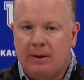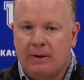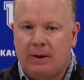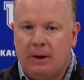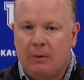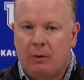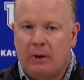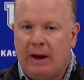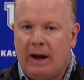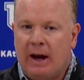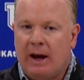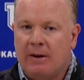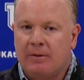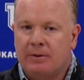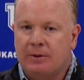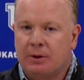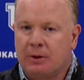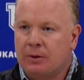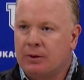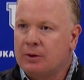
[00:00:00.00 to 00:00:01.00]
that we
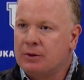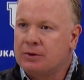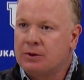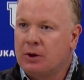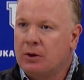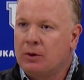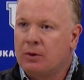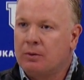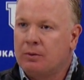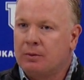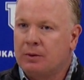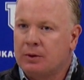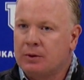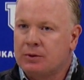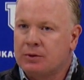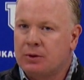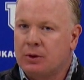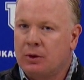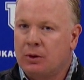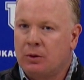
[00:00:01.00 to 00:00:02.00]
have to. There's no
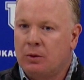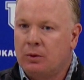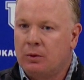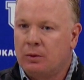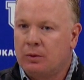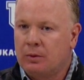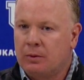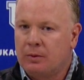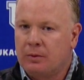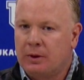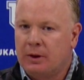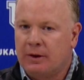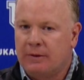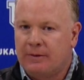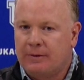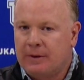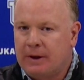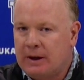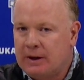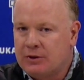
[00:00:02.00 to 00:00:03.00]

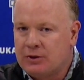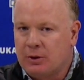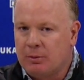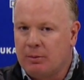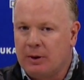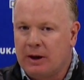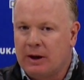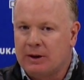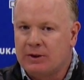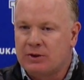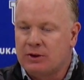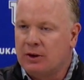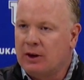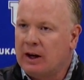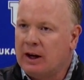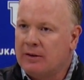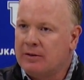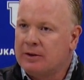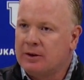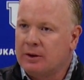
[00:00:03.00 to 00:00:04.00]
ifs, ands, or buts.
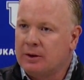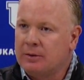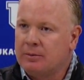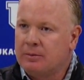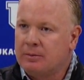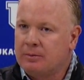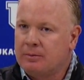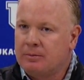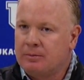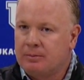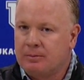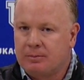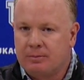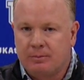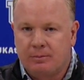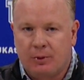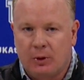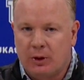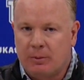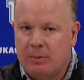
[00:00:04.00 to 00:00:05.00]
You have to
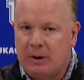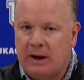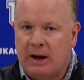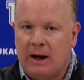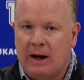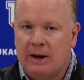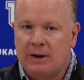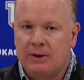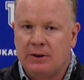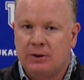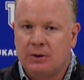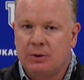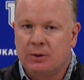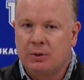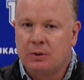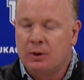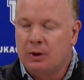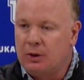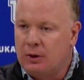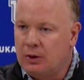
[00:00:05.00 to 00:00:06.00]
put it behind
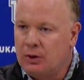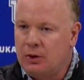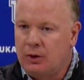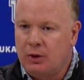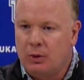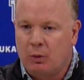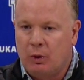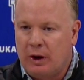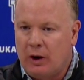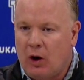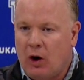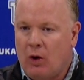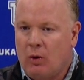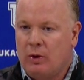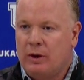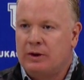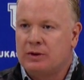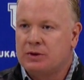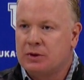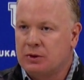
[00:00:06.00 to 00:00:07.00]
you. We
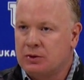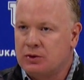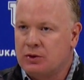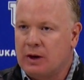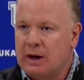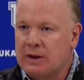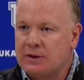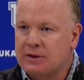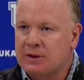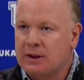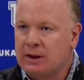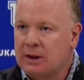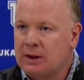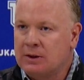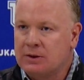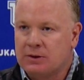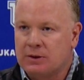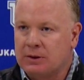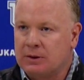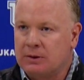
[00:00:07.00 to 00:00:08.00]
always address
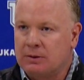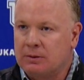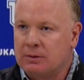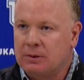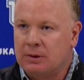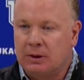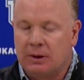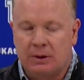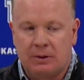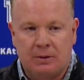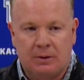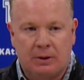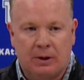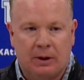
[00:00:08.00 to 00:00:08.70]
things and